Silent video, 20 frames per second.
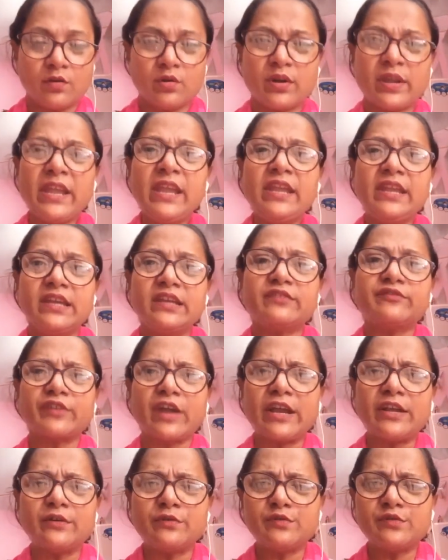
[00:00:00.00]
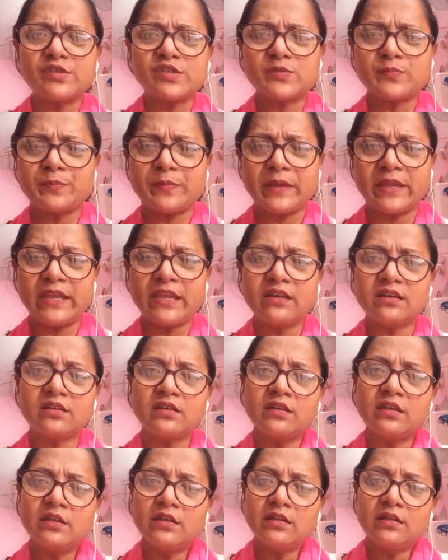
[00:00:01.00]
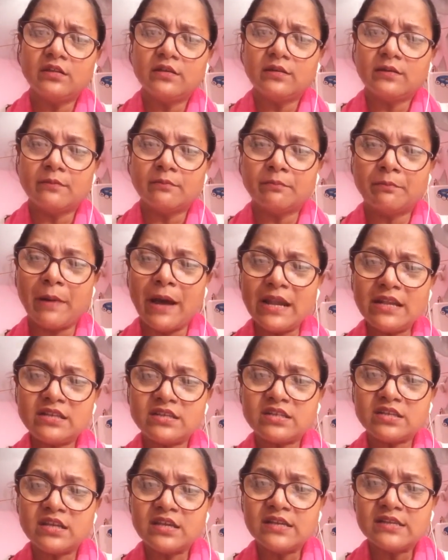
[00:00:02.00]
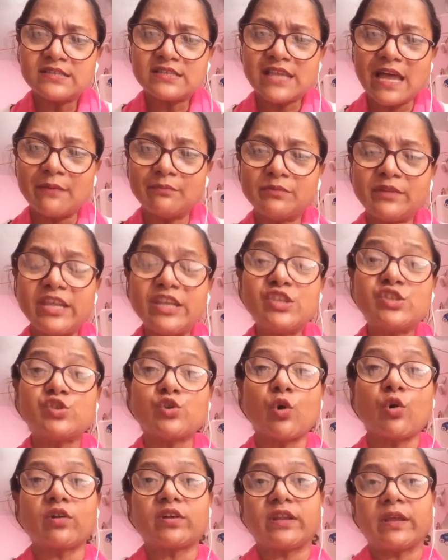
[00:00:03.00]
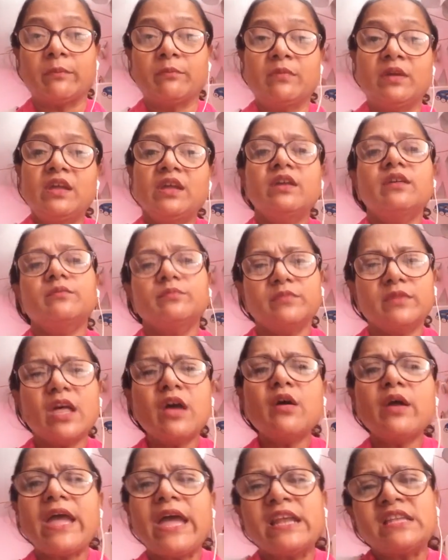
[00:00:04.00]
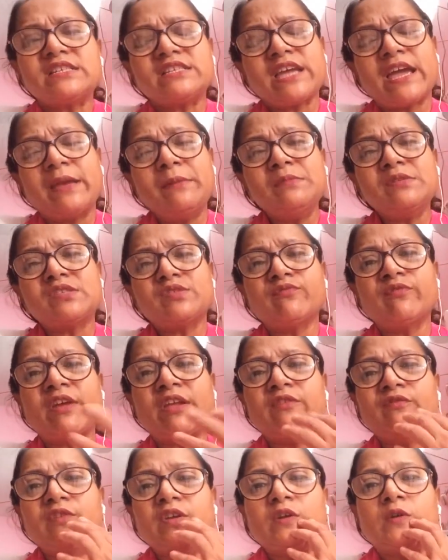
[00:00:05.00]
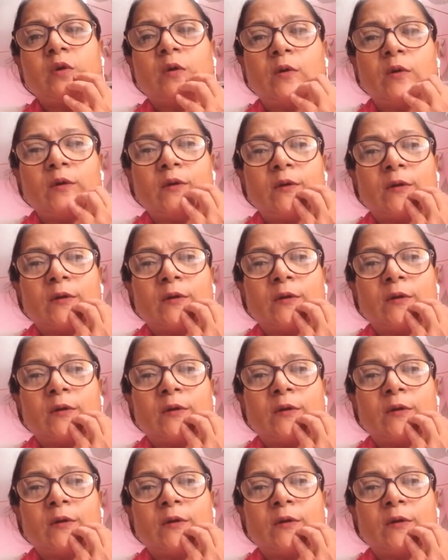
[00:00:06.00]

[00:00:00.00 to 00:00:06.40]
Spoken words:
He tried to speak, but something choked him. Now, at times when we don't